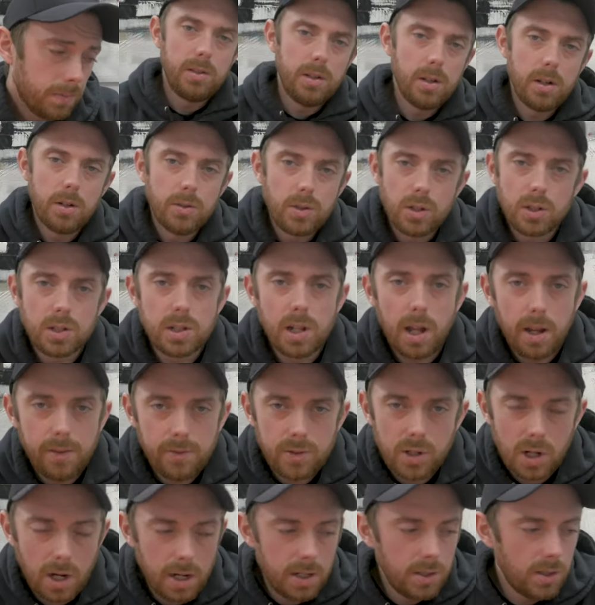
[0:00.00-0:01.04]
You know, just life
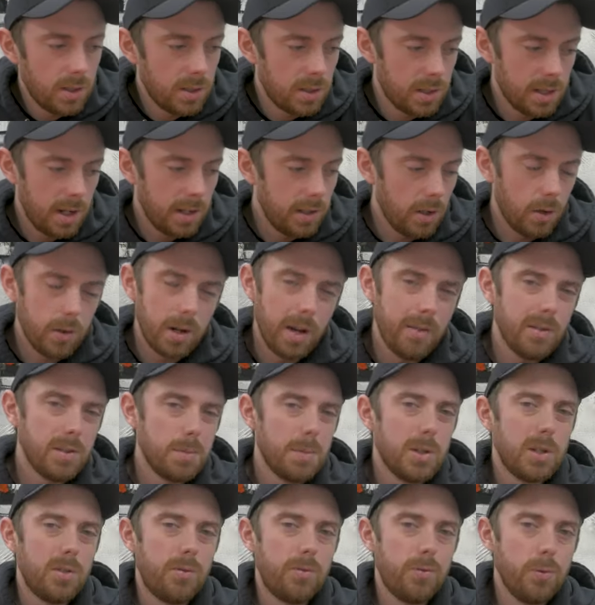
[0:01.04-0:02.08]
changes, and I don't have as
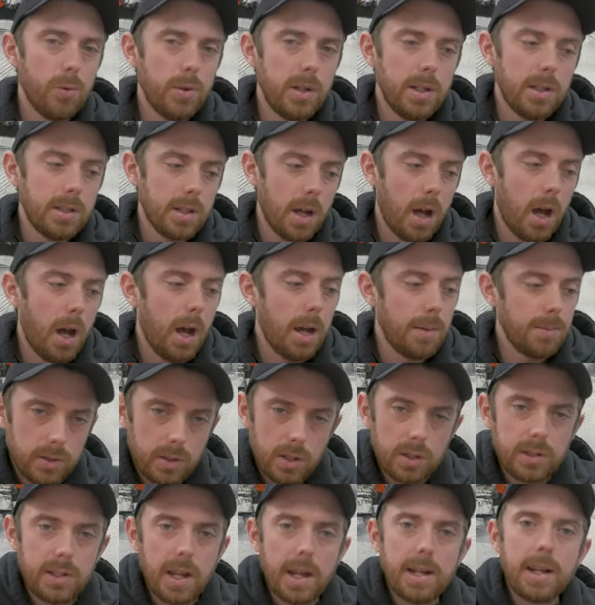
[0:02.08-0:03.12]
much free time
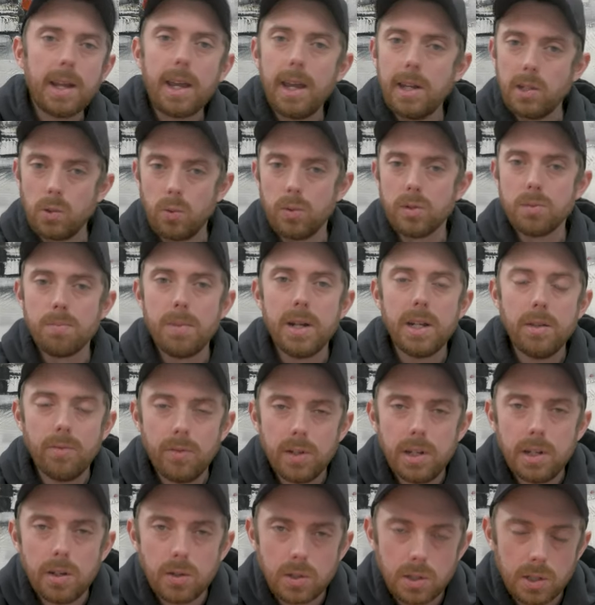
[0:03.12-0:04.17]
to dedicate to as many
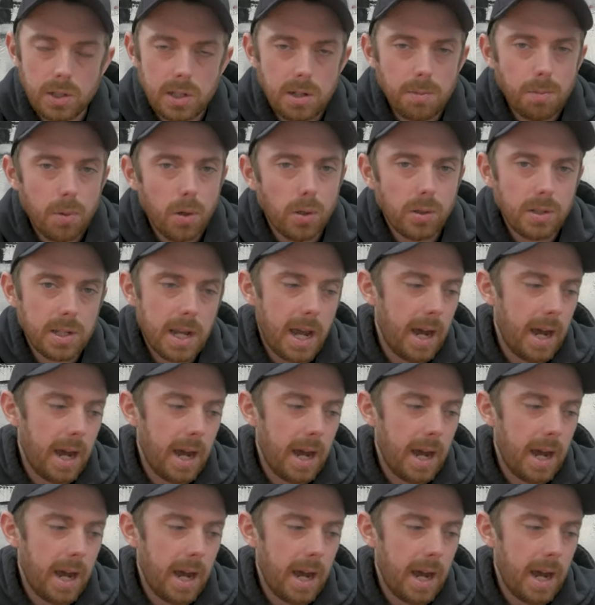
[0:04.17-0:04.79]
videos as he puts